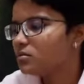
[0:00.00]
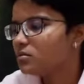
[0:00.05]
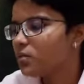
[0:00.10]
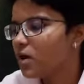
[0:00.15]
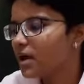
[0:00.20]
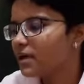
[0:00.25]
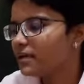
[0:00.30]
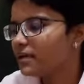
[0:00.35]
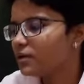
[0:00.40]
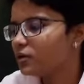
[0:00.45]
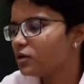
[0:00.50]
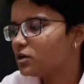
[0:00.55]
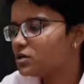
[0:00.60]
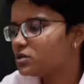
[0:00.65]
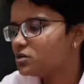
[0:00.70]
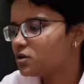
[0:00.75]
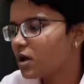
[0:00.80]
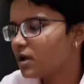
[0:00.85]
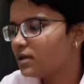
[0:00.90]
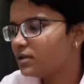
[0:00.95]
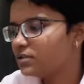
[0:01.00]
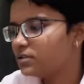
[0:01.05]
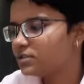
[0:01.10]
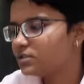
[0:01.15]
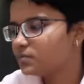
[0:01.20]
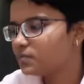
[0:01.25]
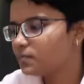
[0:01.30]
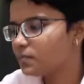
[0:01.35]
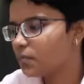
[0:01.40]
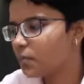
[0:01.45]
Molecular solids,
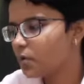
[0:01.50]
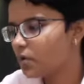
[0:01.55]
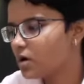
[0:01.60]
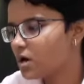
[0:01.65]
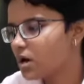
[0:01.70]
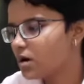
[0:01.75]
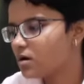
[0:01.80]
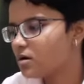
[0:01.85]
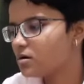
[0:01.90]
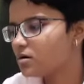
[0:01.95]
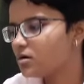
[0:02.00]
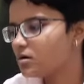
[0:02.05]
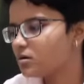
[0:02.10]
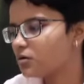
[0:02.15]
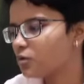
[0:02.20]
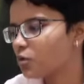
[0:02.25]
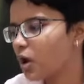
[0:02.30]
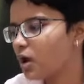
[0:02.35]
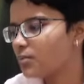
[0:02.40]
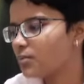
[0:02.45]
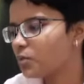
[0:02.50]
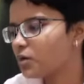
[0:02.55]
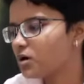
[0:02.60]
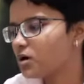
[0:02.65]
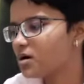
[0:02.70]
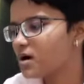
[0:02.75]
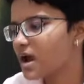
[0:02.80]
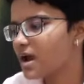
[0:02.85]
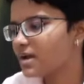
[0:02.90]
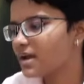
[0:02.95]
polar,
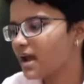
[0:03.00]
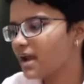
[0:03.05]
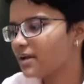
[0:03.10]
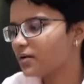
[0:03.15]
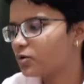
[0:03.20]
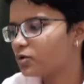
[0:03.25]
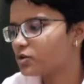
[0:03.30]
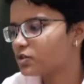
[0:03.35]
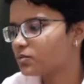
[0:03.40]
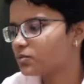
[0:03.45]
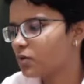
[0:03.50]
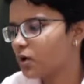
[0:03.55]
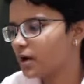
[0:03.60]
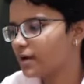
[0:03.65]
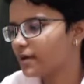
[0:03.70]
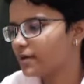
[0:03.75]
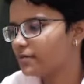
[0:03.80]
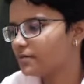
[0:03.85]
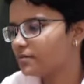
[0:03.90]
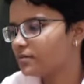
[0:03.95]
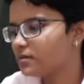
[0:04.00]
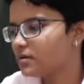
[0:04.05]
nonpolar and hydrogen bonded.